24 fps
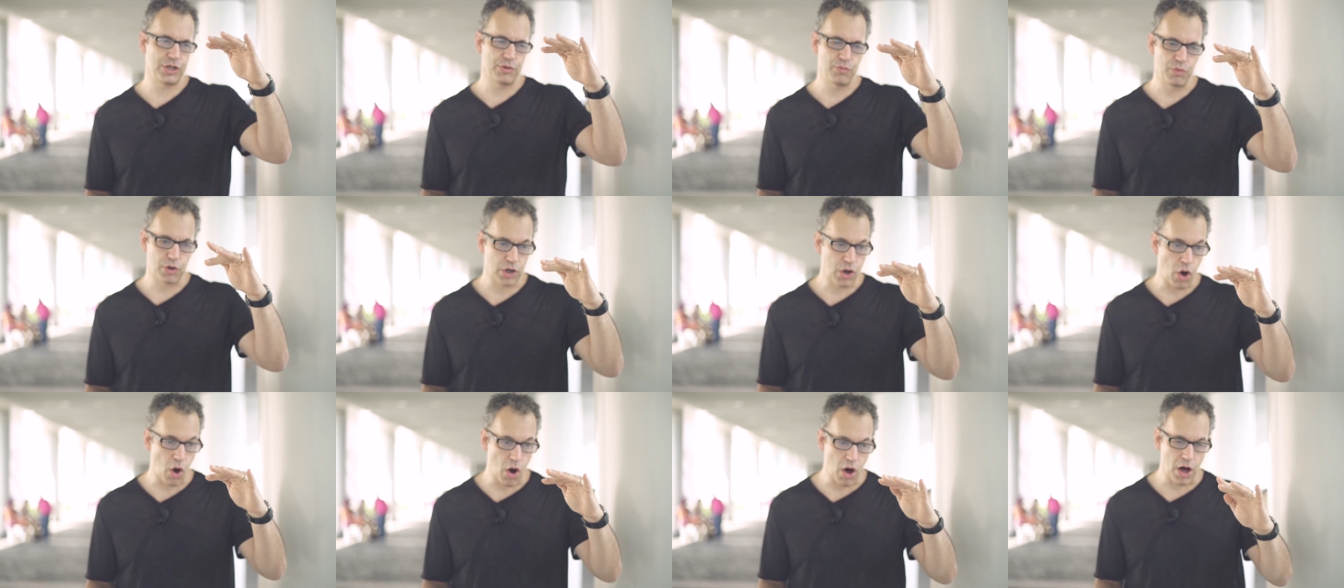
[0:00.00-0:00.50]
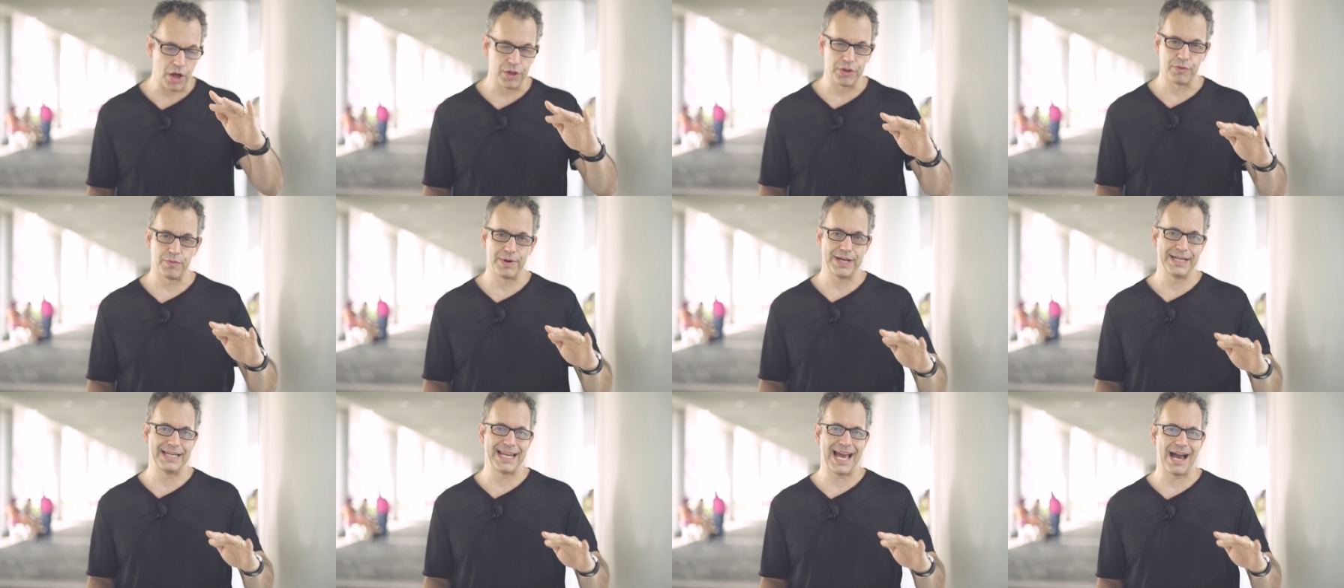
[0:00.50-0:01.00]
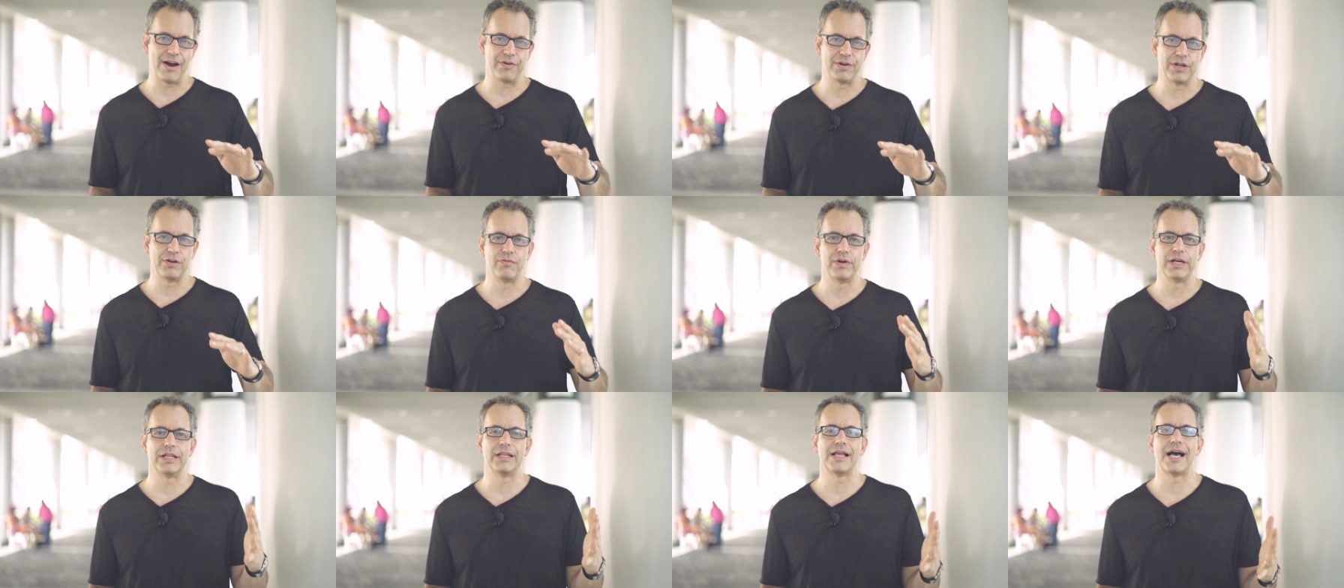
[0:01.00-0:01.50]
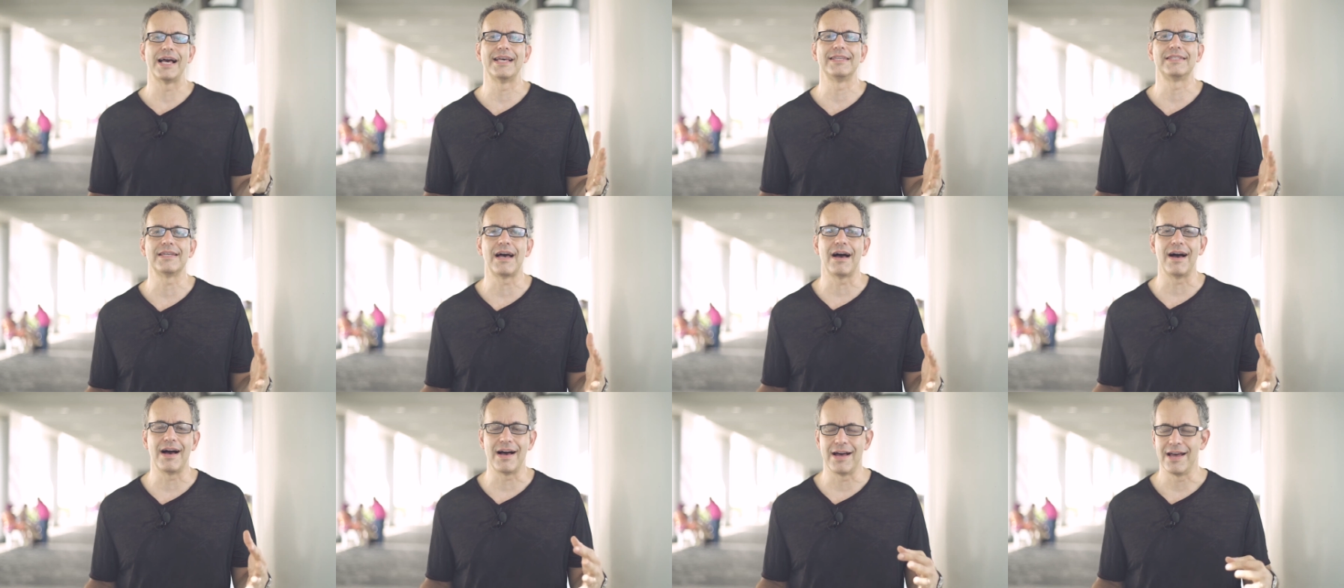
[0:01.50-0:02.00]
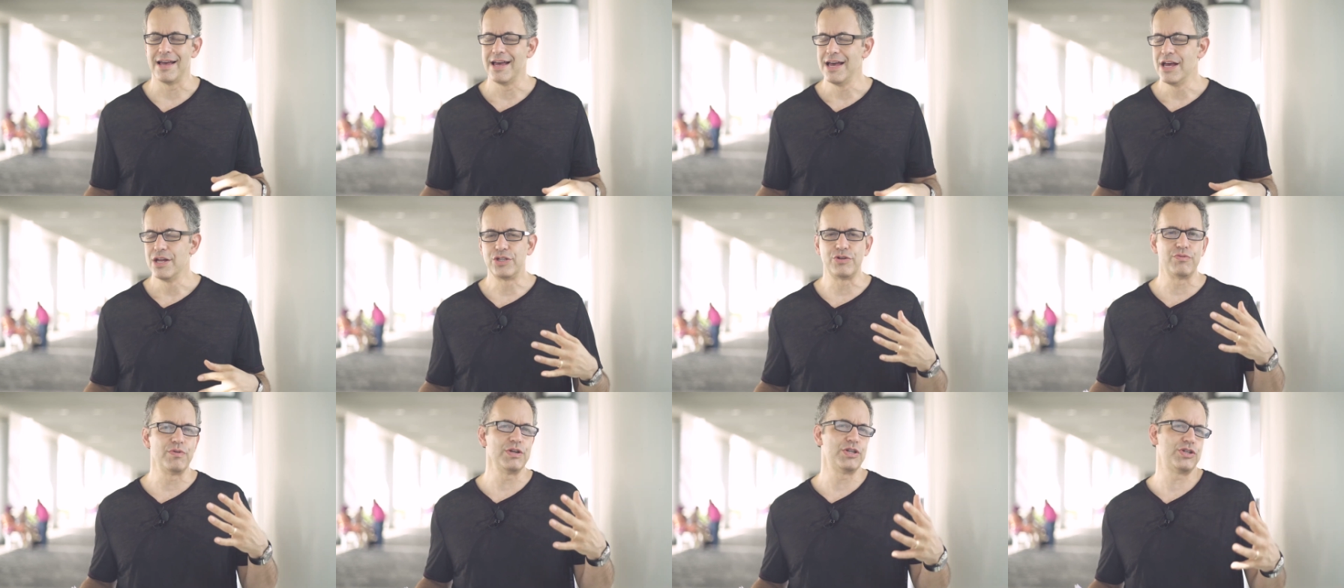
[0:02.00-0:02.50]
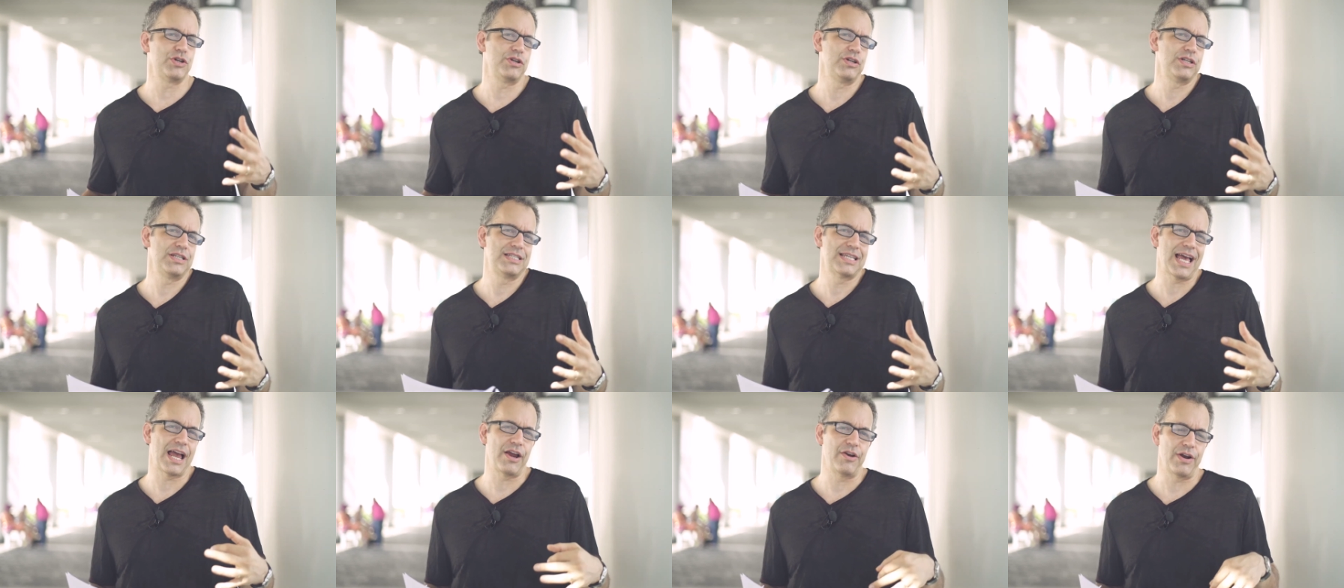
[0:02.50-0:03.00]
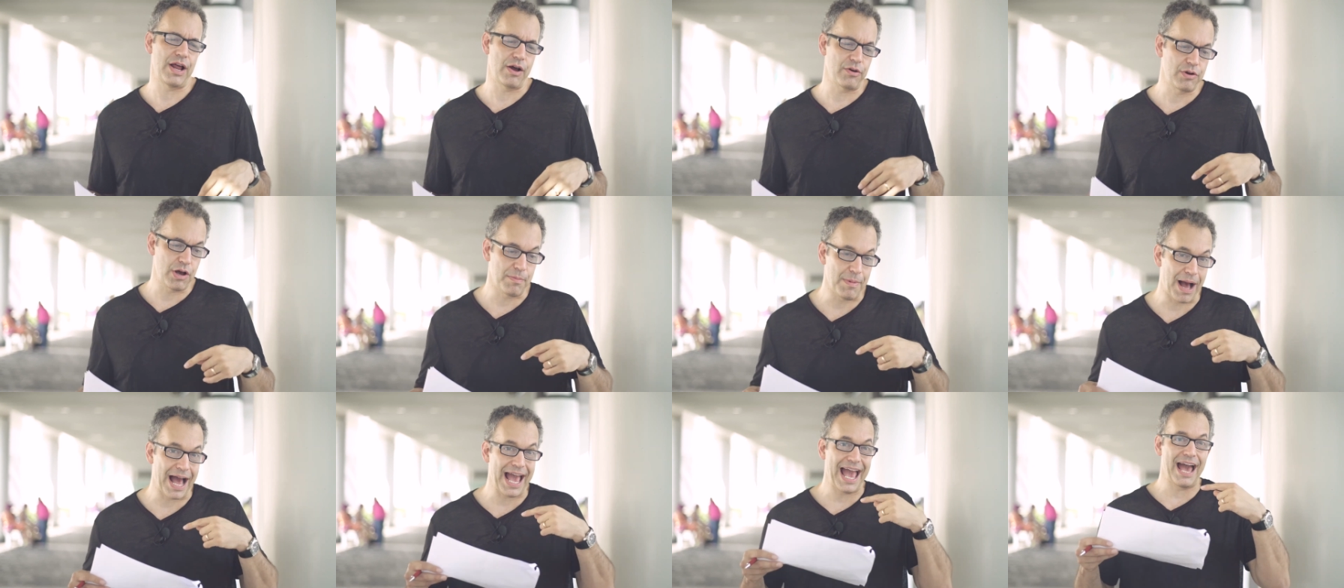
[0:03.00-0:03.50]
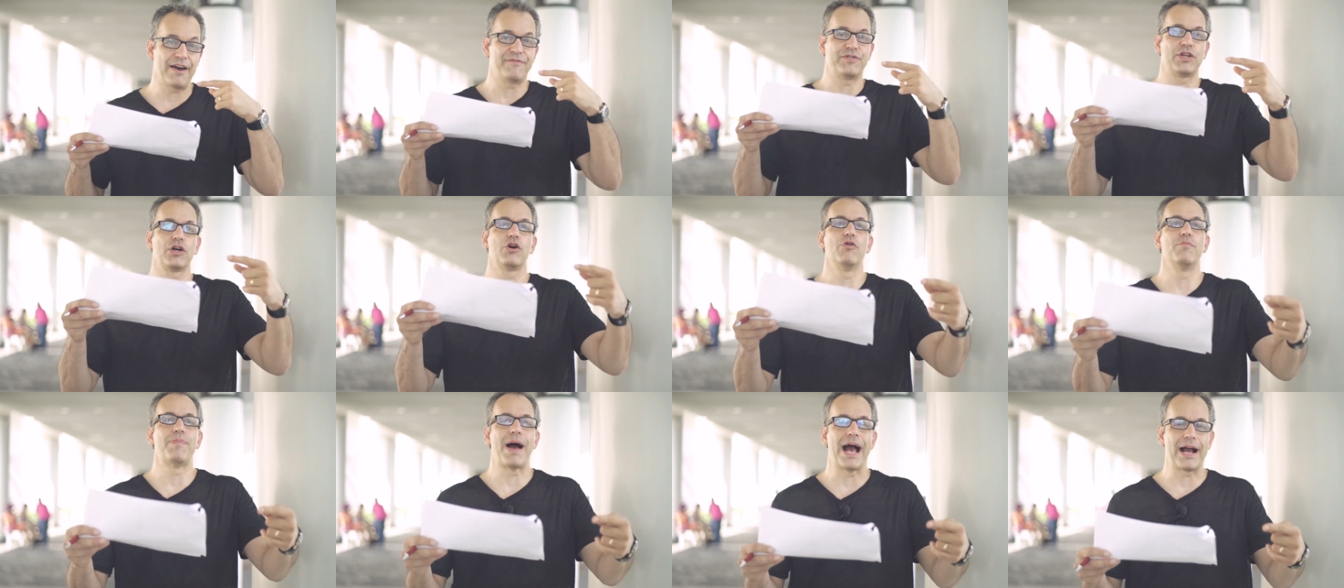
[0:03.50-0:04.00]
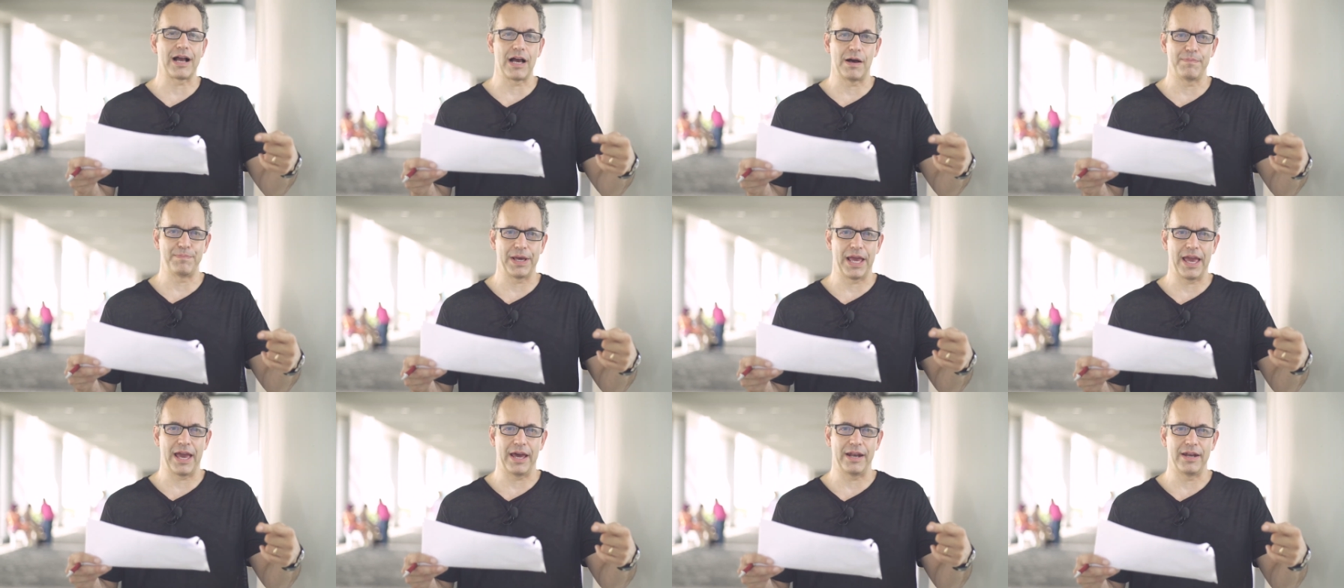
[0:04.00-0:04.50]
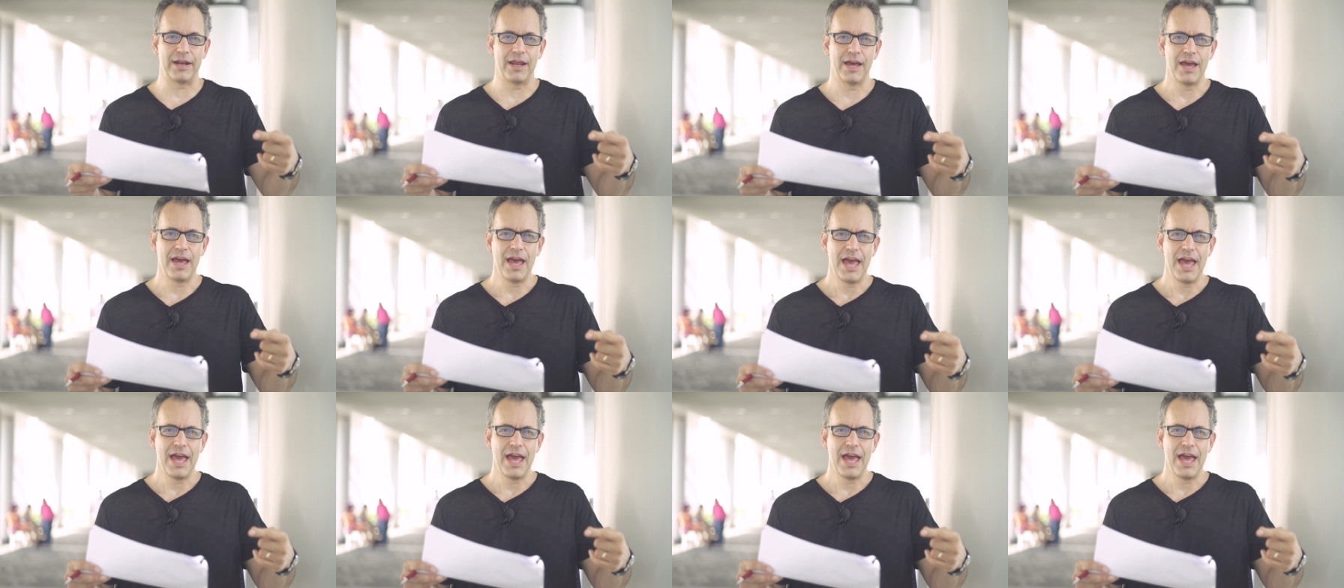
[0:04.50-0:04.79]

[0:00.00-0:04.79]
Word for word: work all the way down and realize, ah, to reach our desired outcome, I have to go back up again.